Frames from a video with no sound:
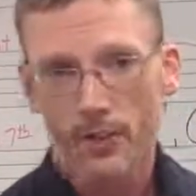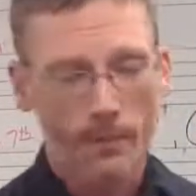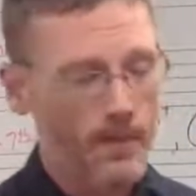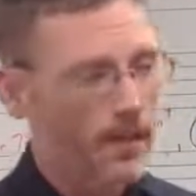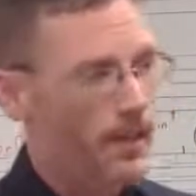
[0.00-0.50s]
So
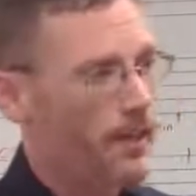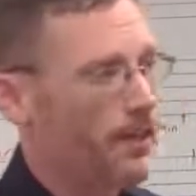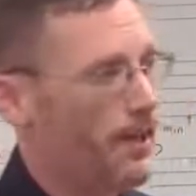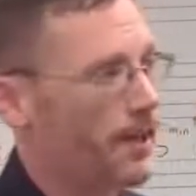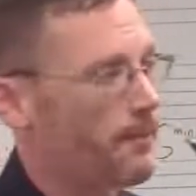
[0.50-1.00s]

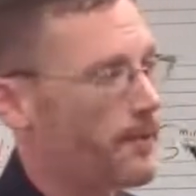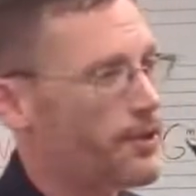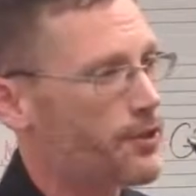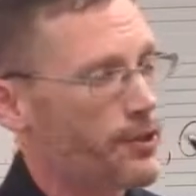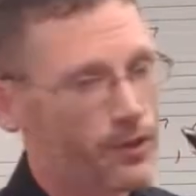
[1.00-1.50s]
make
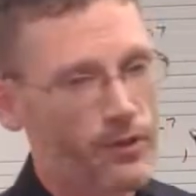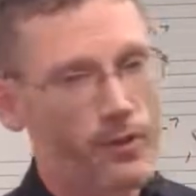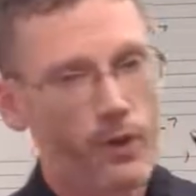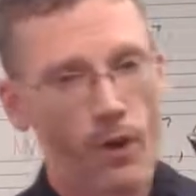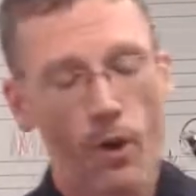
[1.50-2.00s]
sure that you do
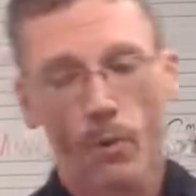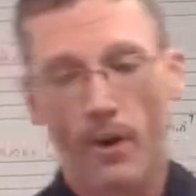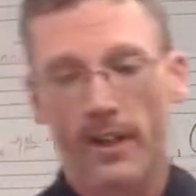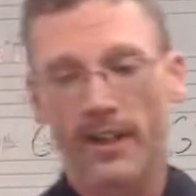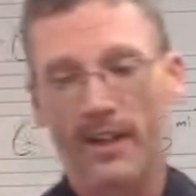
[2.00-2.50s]
your
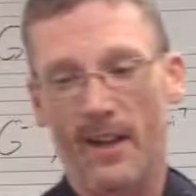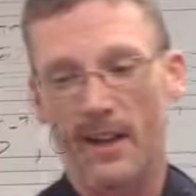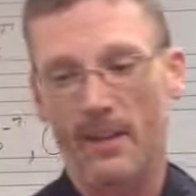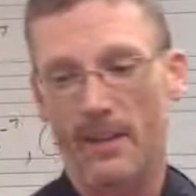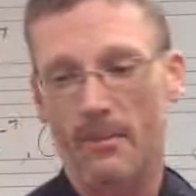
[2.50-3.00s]
homework ahead of time.